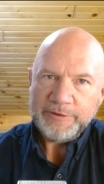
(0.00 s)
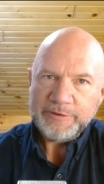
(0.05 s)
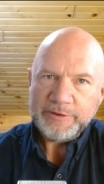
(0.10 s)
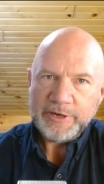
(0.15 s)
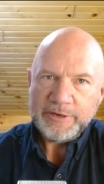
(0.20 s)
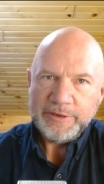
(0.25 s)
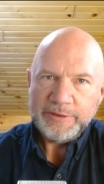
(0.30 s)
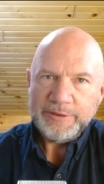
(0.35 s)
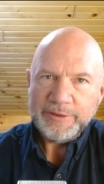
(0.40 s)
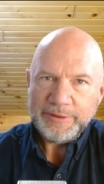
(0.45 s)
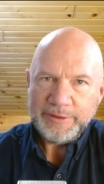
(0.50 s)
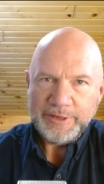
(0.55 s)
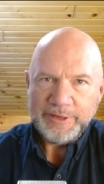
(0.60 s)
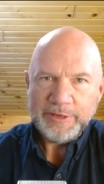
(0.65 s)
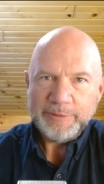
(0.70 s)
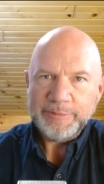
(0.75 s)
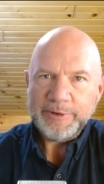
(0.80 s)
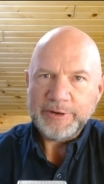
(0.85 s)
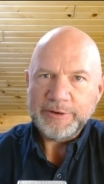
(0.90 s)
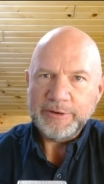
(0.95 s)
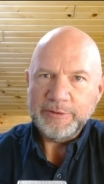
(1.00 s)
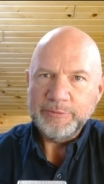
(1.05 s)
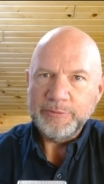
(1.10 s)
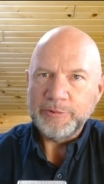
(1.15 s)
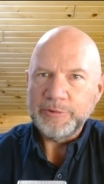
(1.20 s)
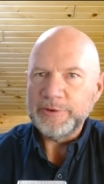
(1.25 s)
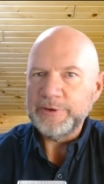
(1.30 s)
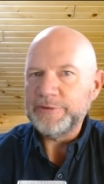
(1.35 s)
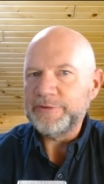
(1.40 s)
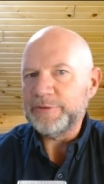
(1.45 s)
started to think about it
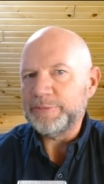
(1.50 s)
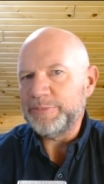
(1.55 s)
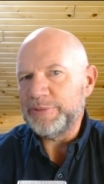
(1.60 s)
more as a